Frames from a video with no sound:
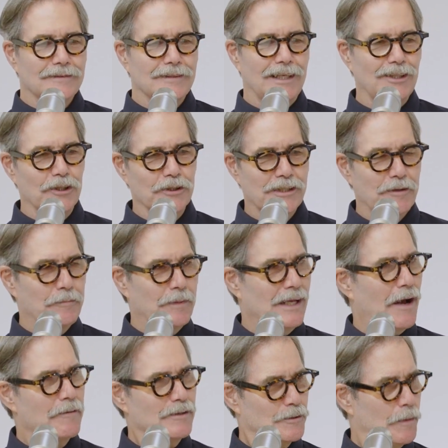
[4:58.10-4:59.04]
he looked at me.
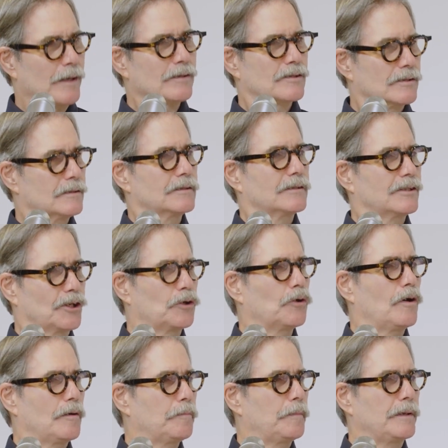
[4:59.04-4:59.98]
I was about to to
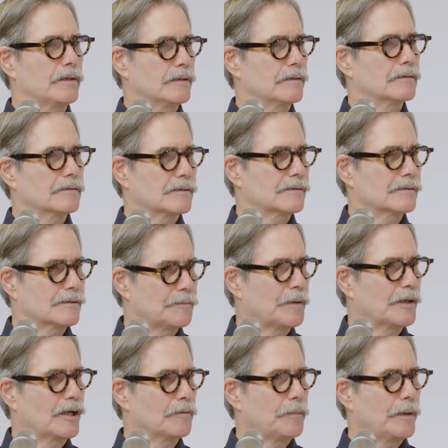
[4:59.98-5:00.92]
go up and
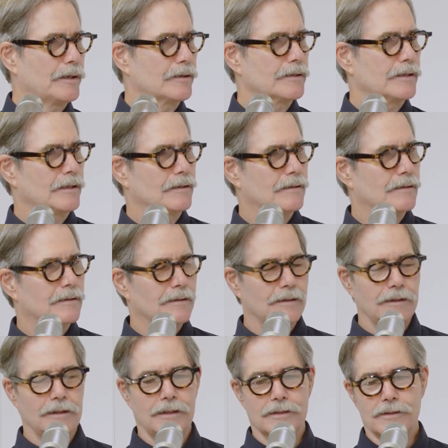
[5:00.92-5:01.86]
speak on parenting.
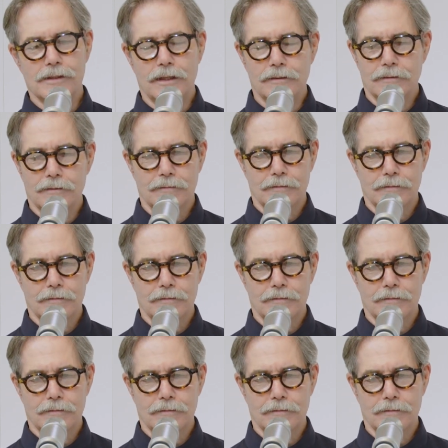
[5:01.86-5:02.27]
He said,